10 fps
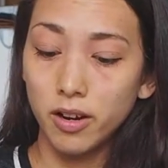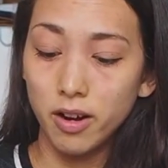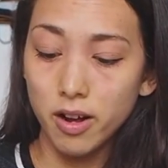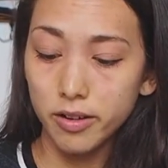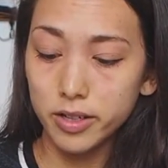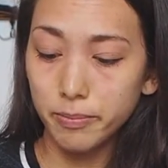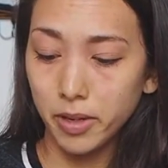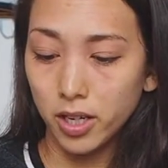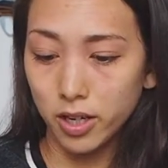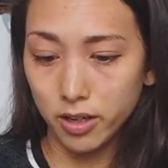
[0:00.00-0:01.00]
Not
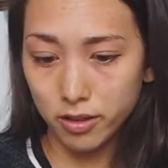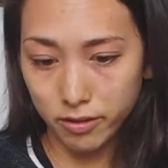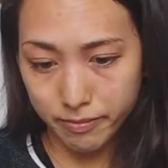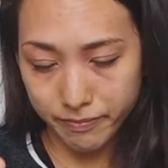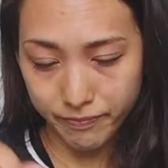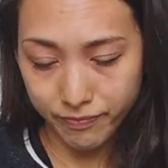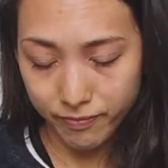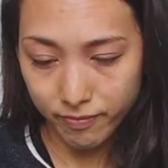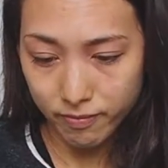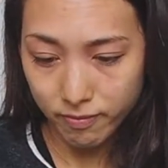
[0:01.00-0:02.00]
bad.
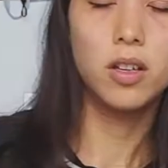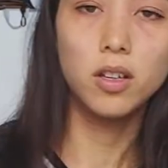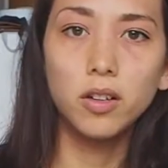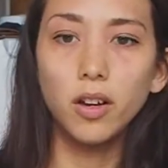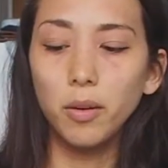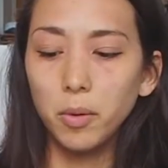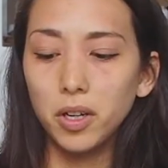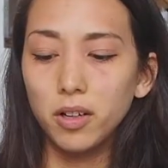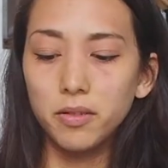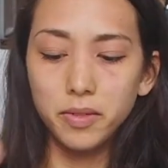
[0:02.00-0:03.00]
Okay, I'm
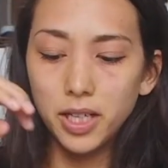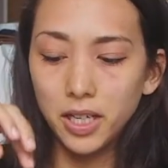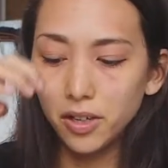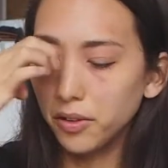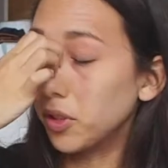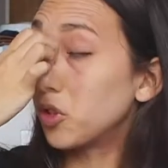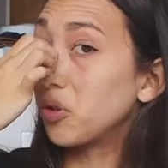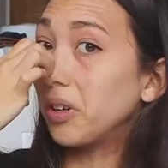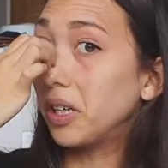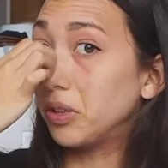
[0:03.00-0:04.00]
gonna eat it on this
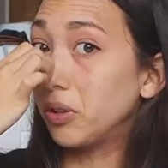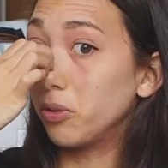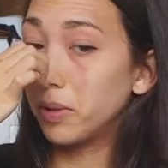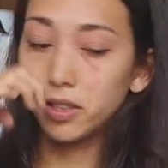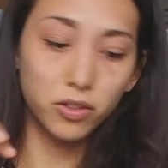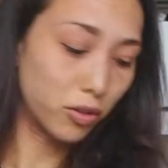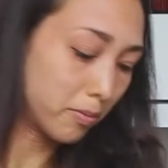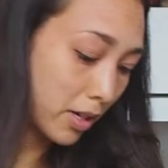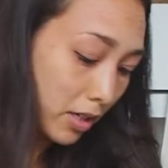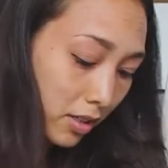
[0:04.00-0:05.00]
tray so I don't make such a
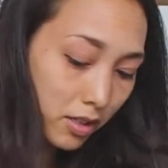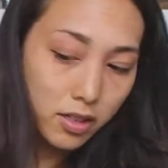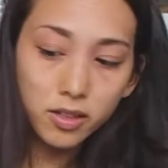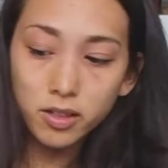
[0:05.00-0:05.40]
mess.